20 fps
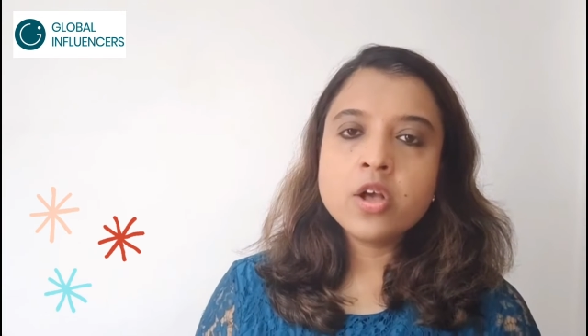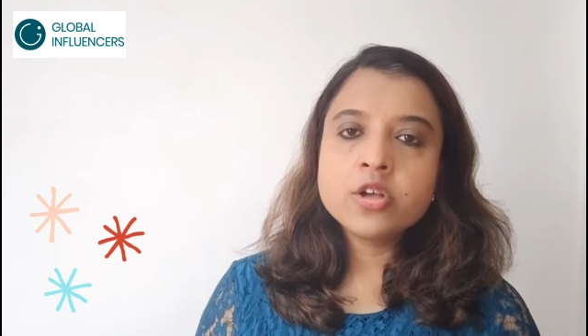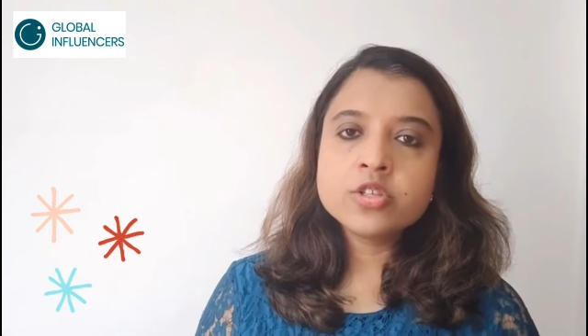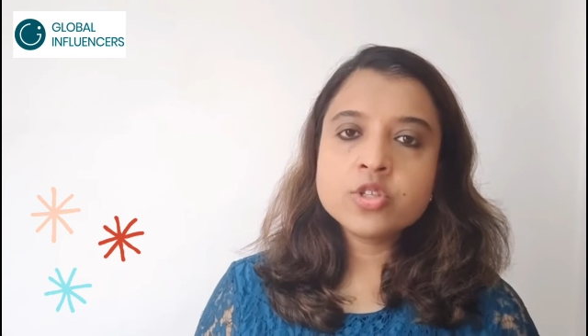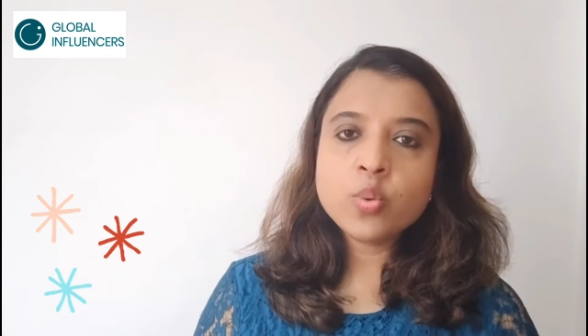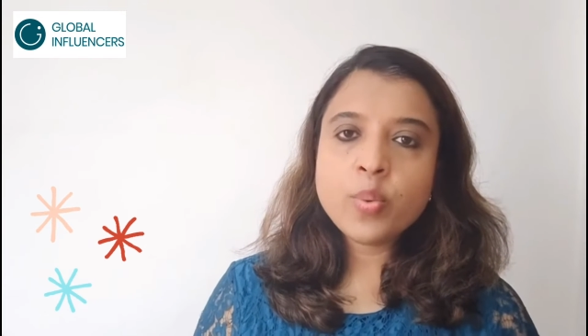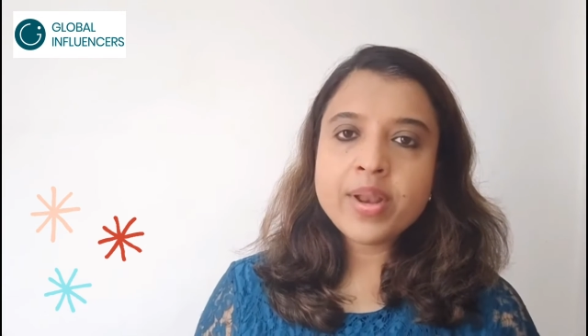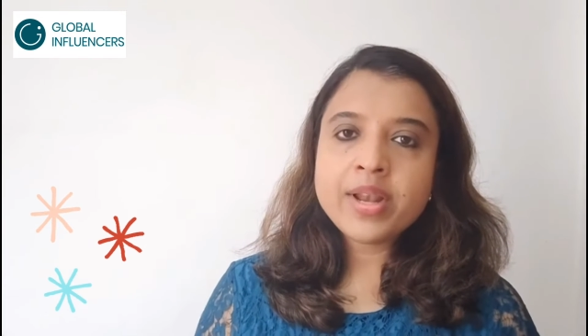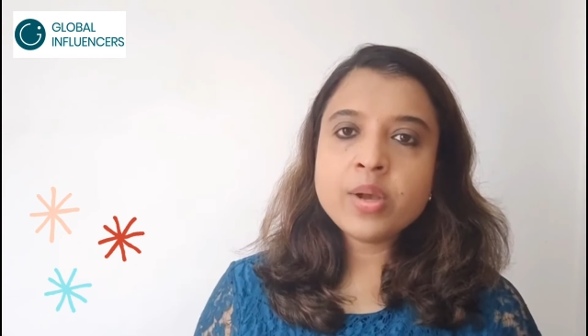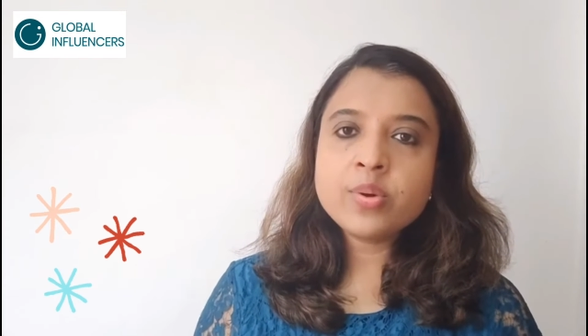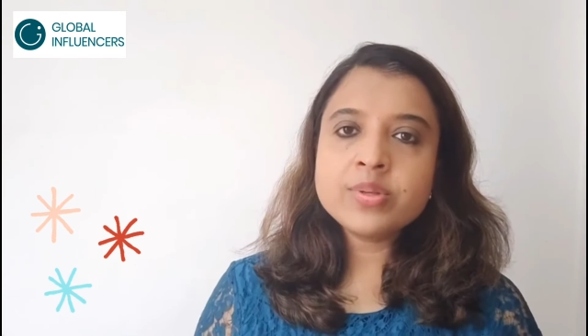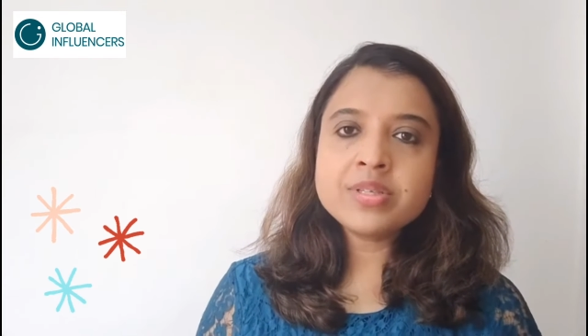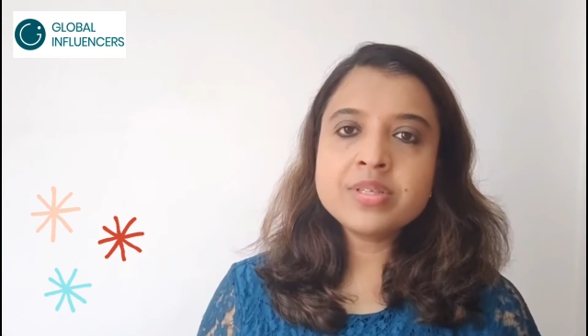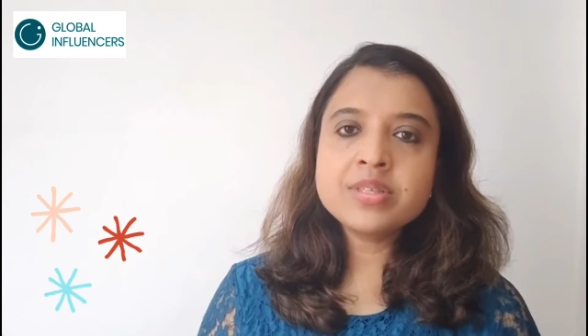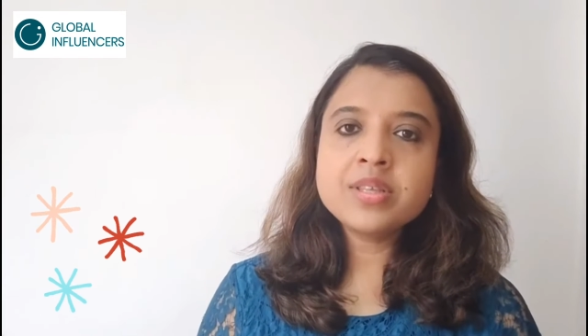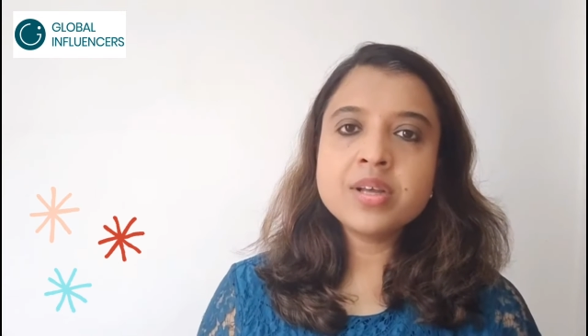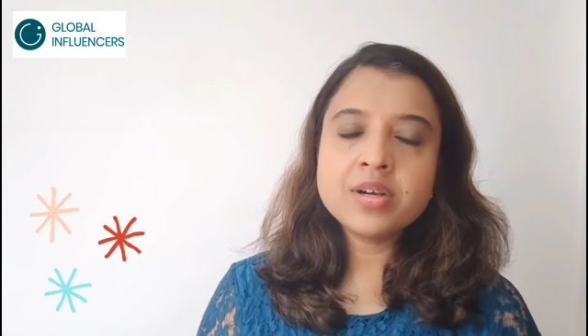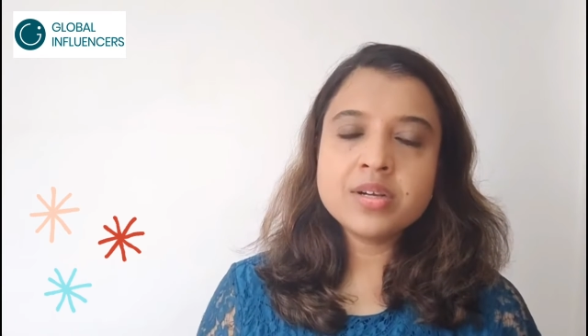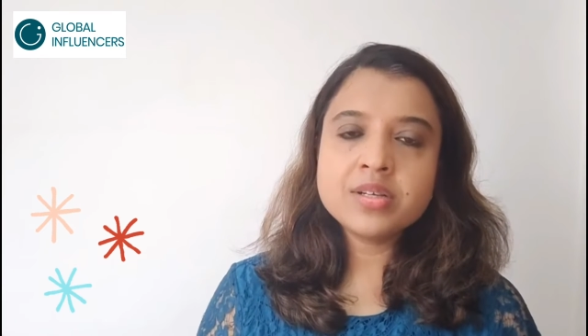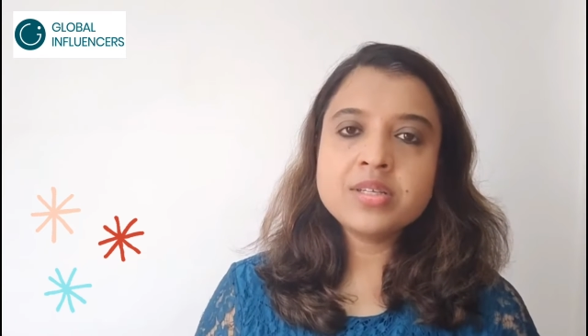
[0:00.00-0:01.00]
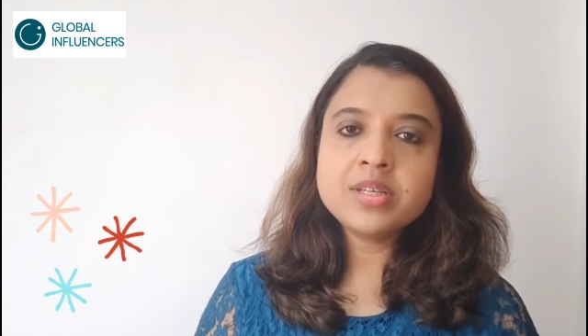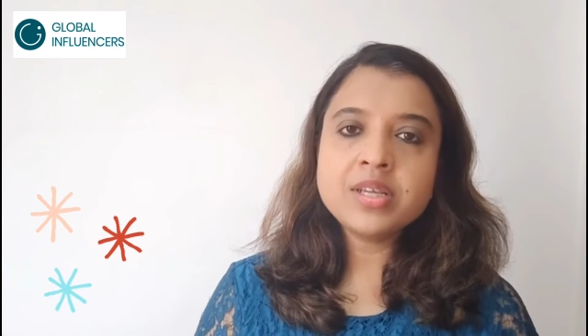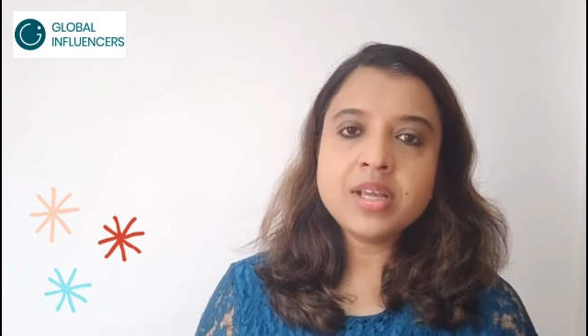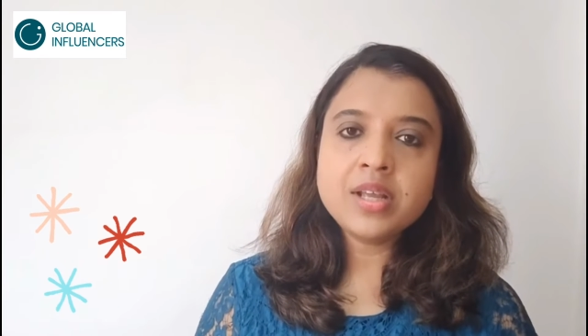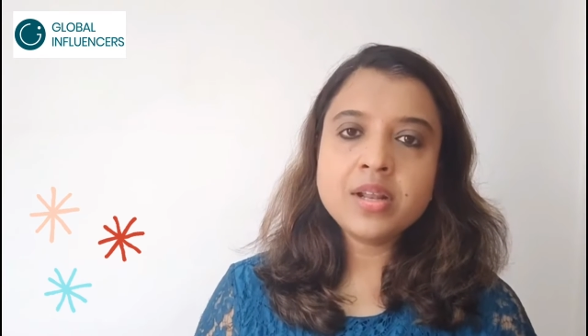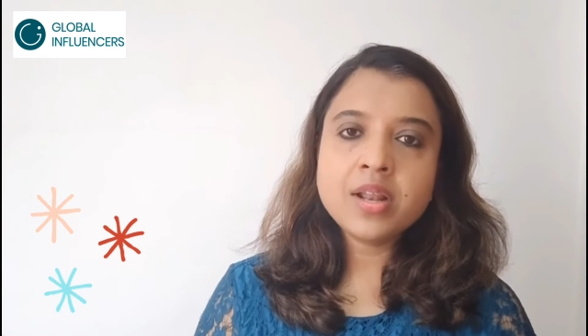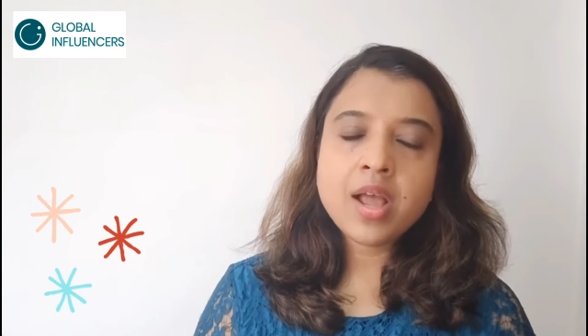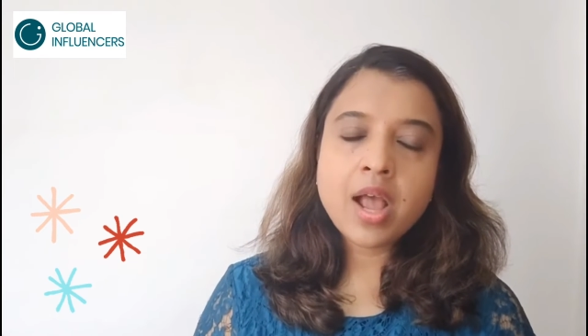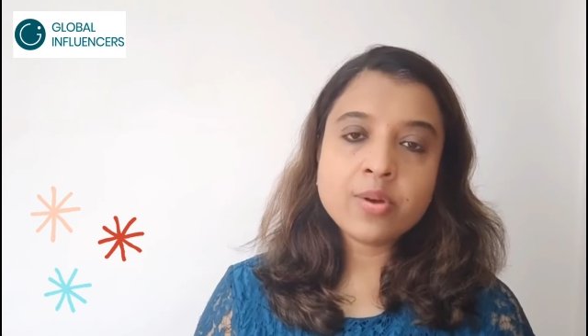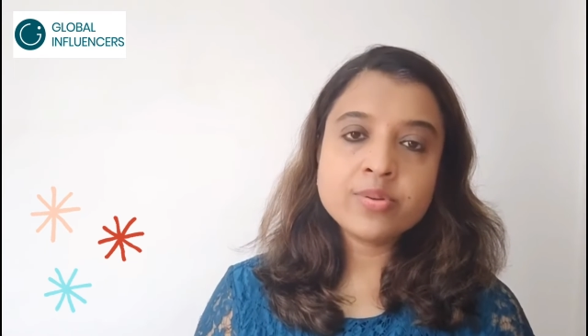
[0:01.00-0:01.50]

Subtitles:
So when I was 13,